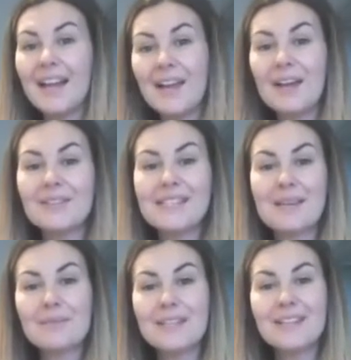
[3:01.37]
reception
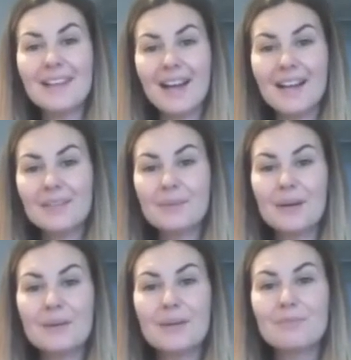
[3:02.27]
and welcome
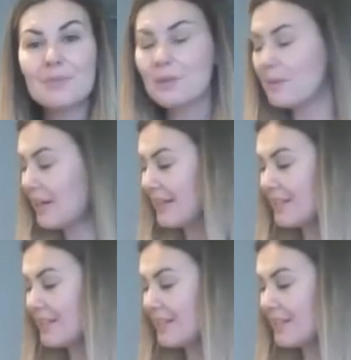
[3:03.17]
to my kitchen.